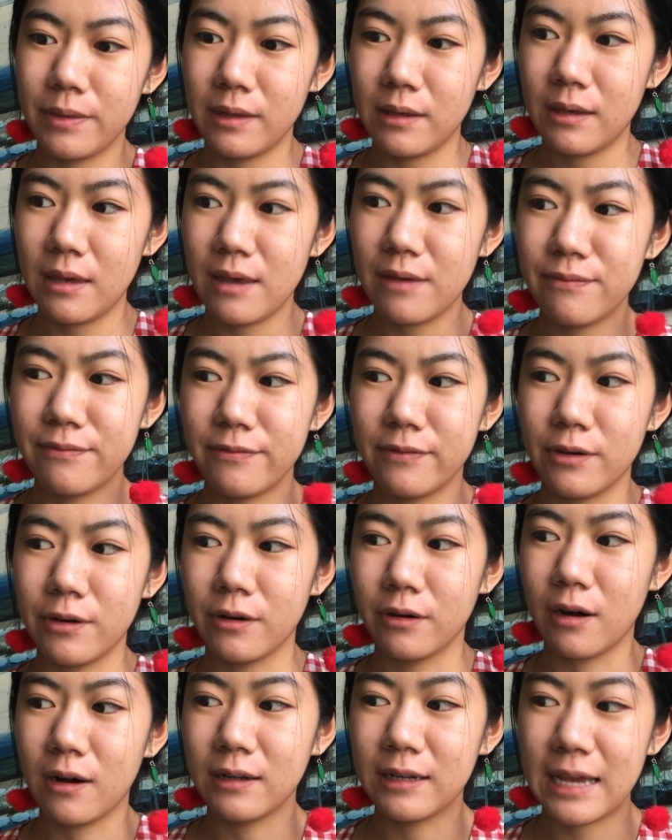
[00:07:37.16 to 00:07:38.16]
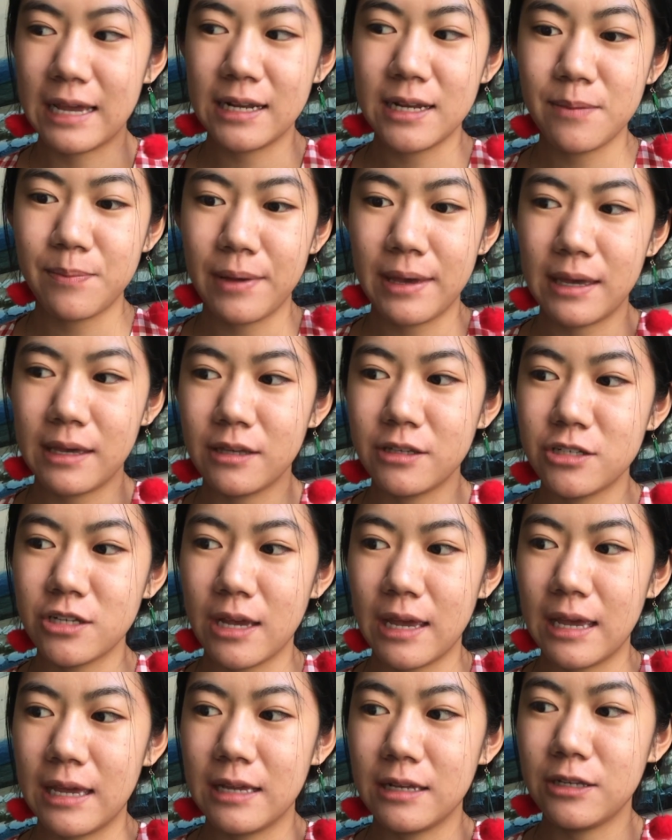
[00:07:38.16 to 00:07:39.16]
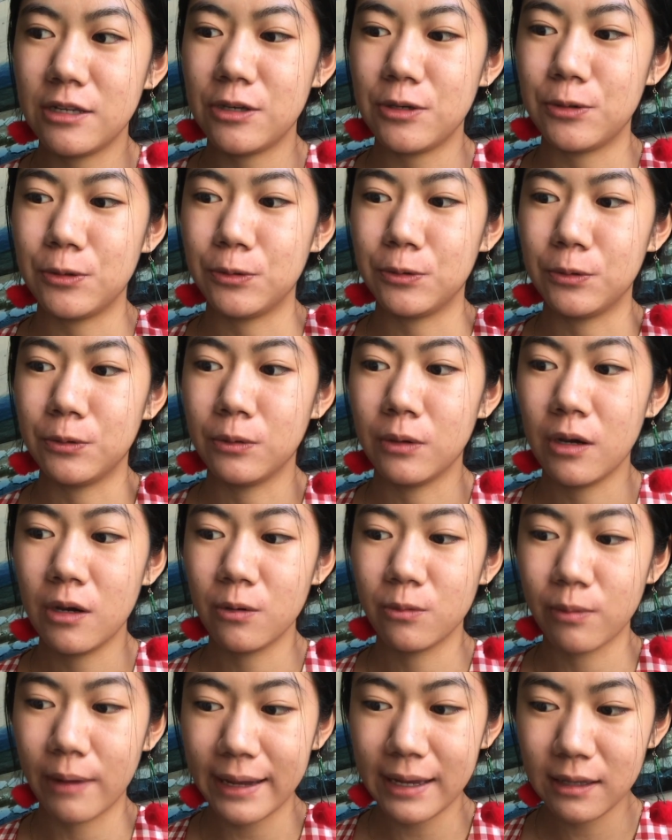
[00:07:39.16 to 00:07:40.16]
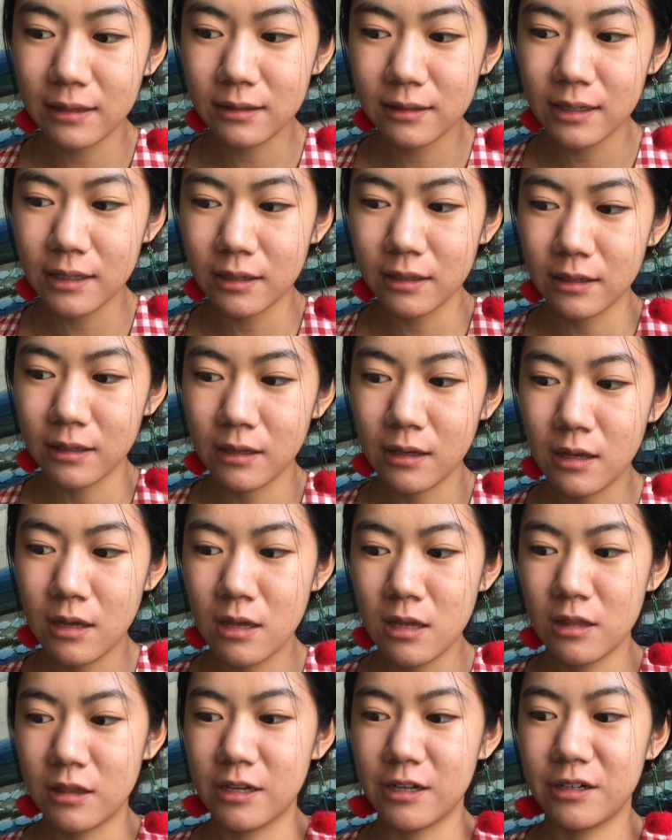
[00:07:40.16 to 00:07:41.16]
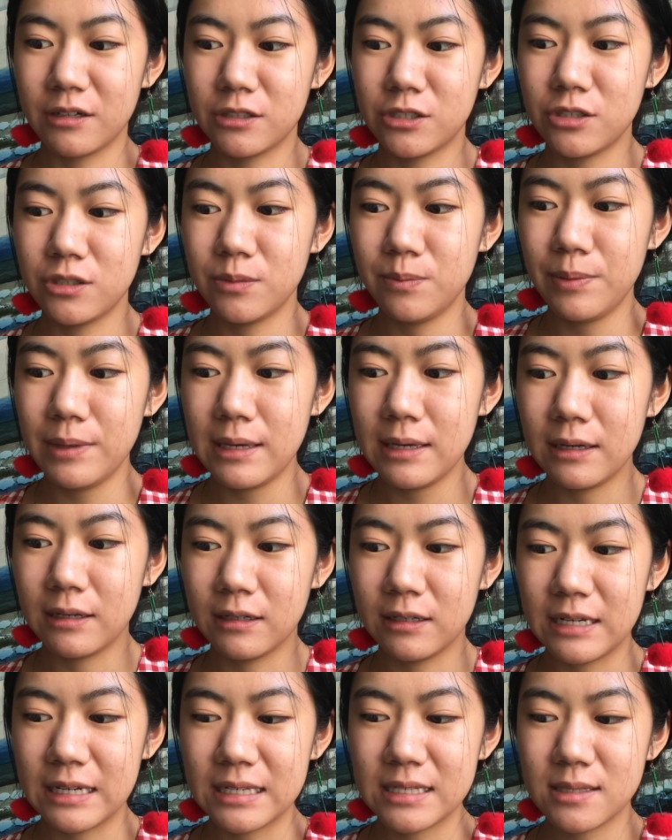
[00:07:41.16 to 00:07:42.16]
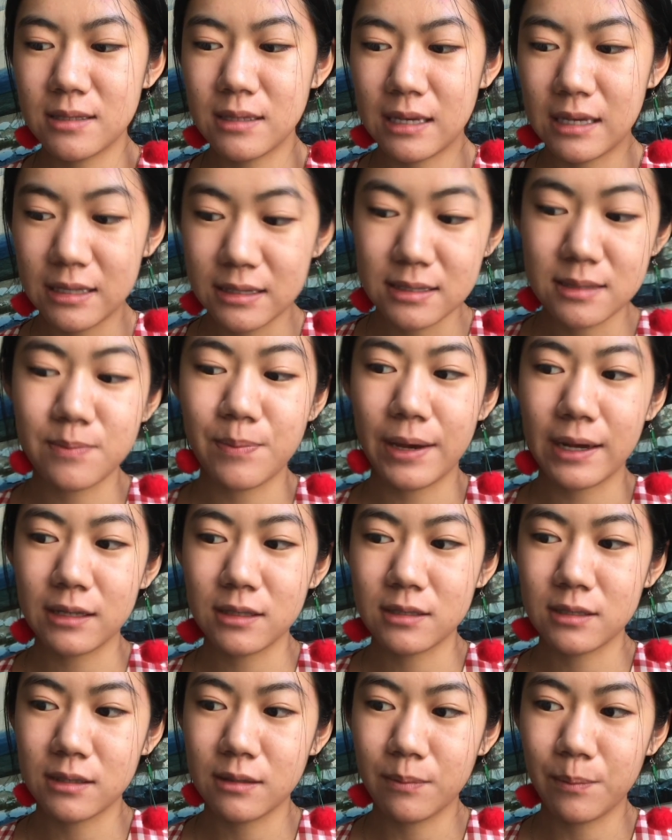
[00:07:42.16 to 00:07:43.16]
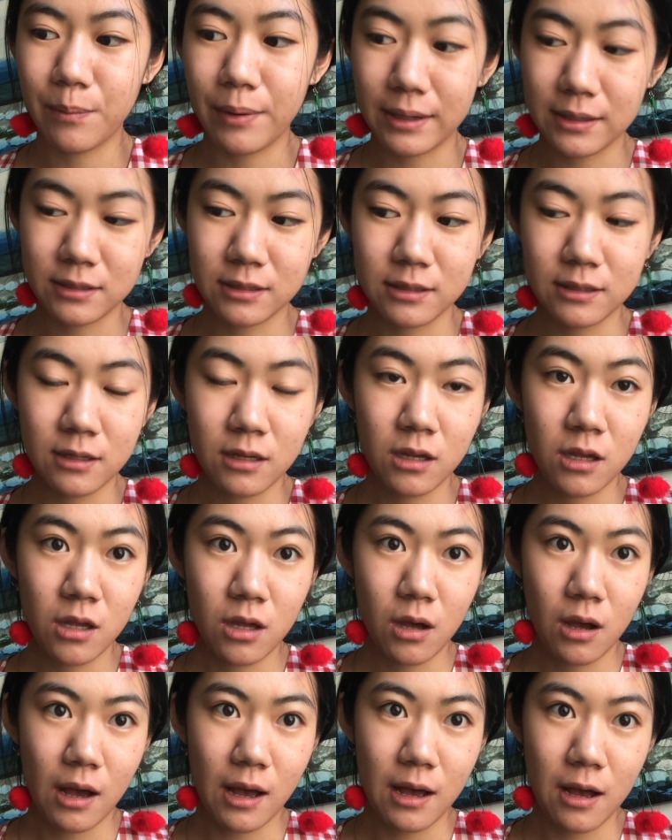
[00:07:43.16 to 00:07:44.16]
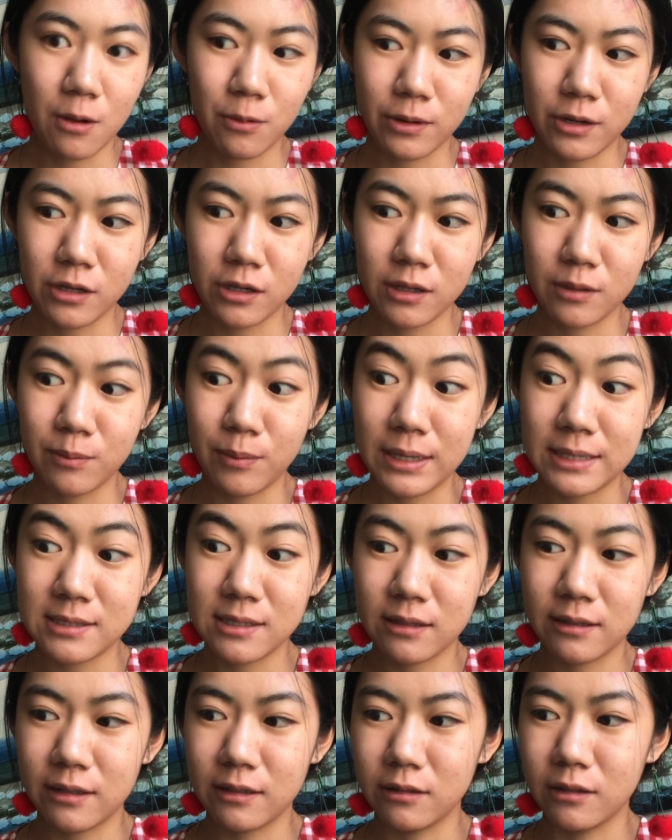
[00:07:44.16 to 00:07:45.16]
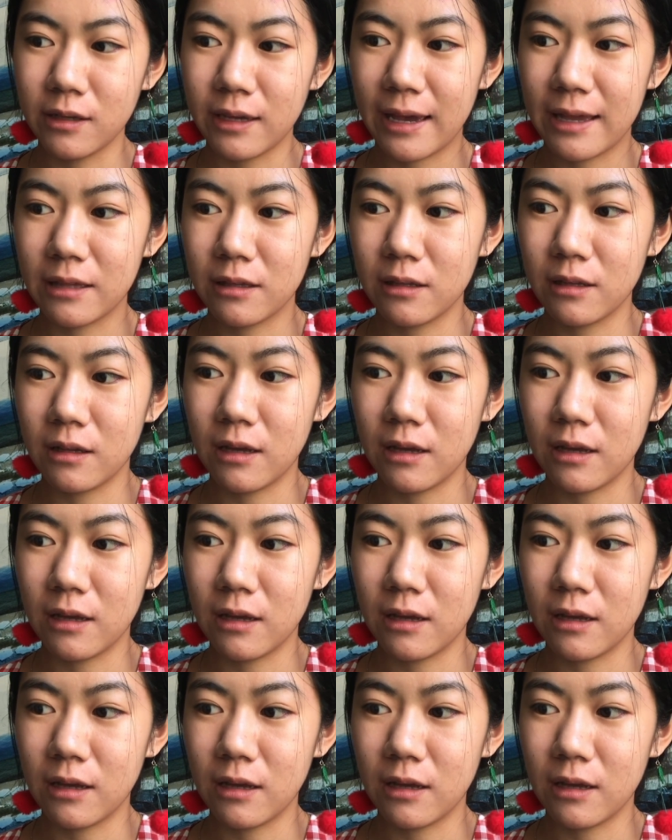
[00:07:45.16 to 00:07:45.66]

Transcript: if you're on any page and you right click, there should be an inspect button where you can basically look at